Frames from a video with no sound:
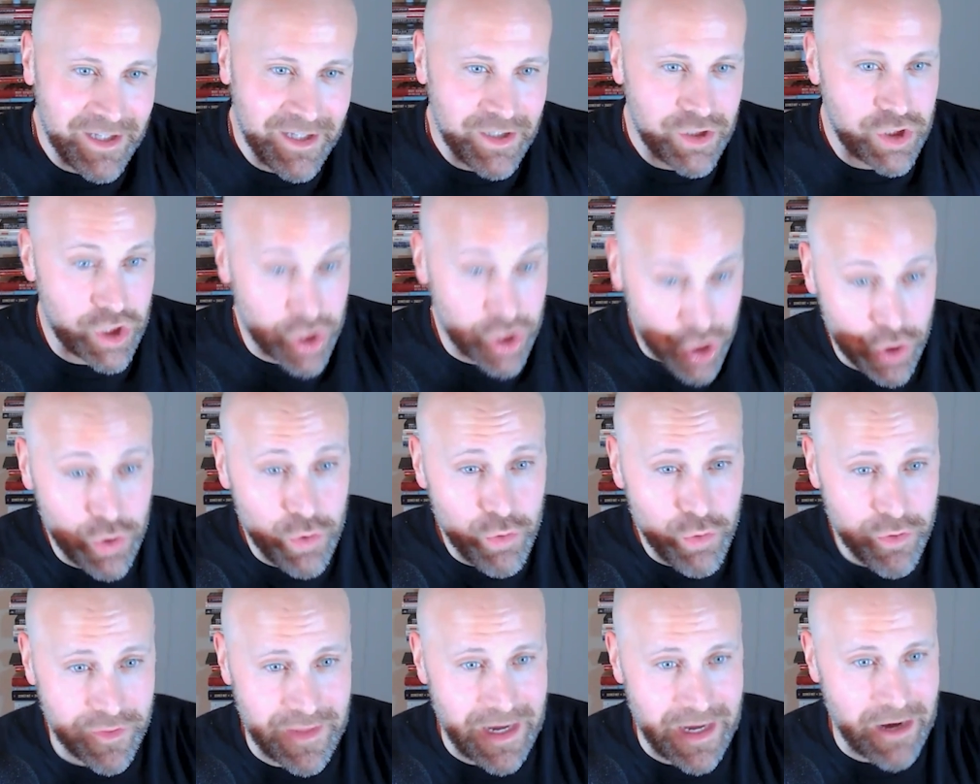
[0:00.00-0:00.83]

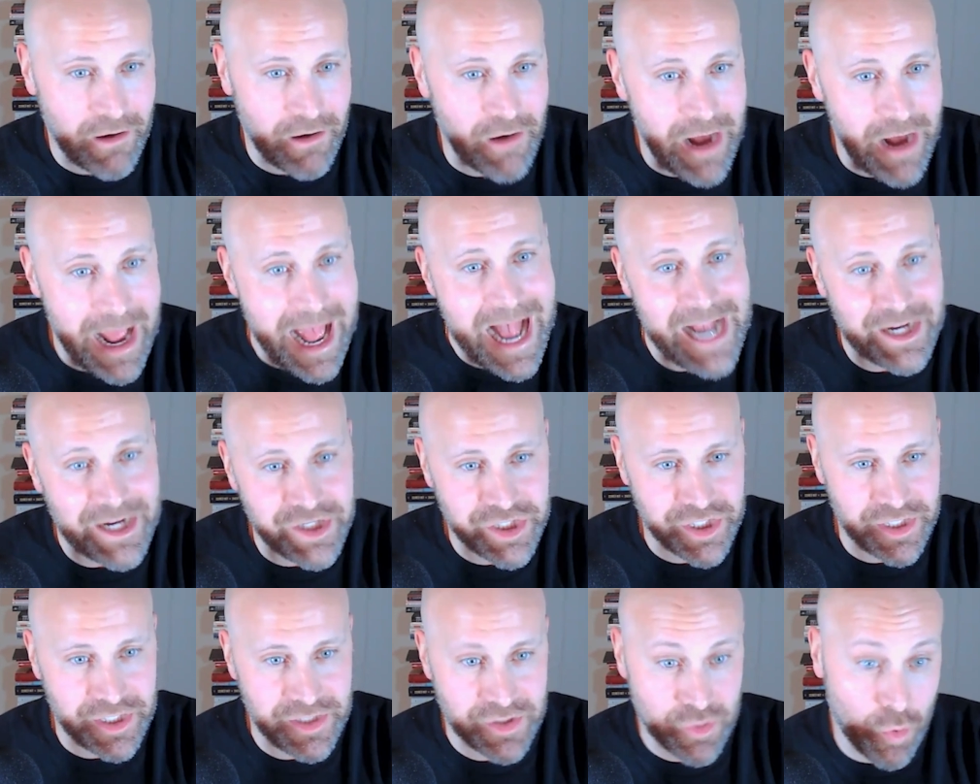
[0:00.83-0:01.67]
to their
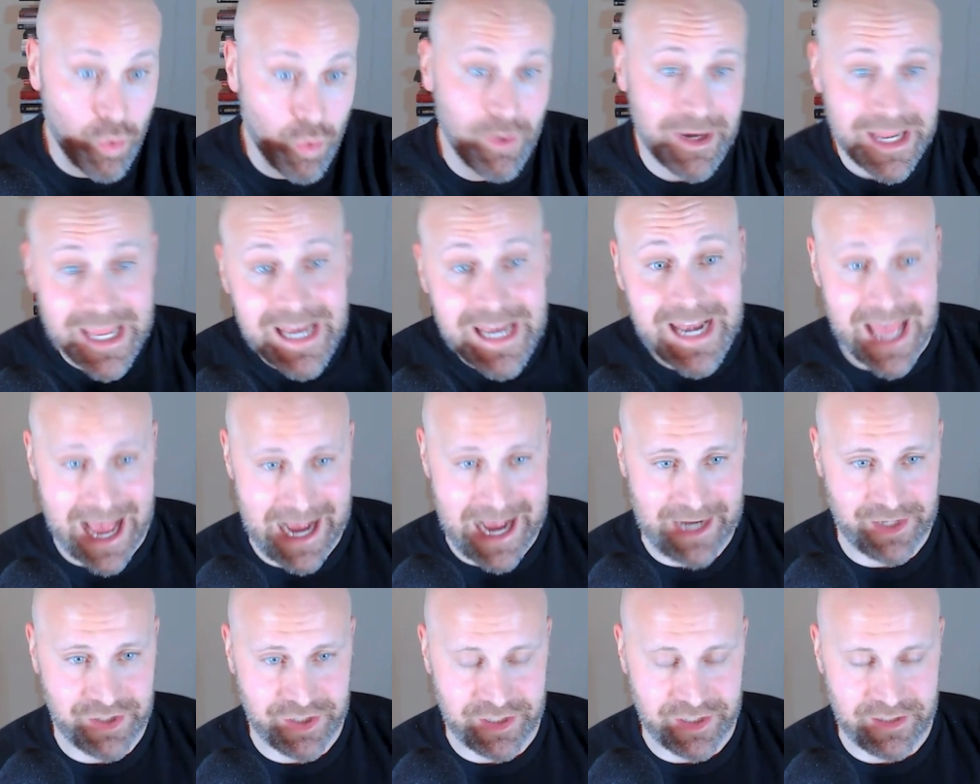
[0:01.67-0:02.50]
actions or
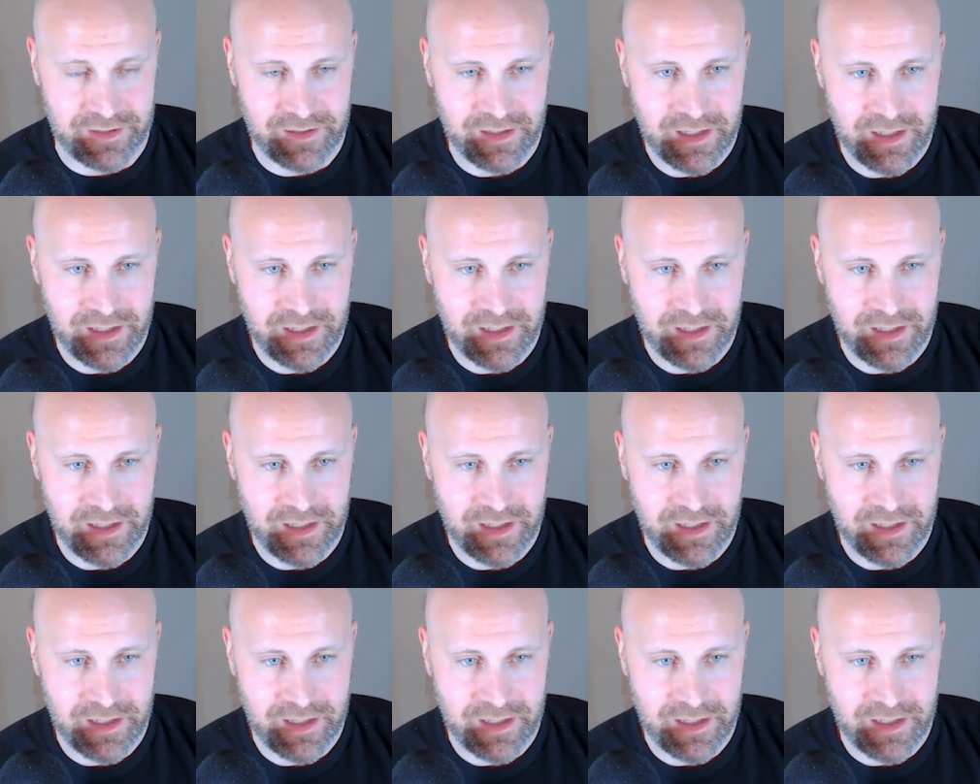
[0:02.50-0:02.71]
inaction.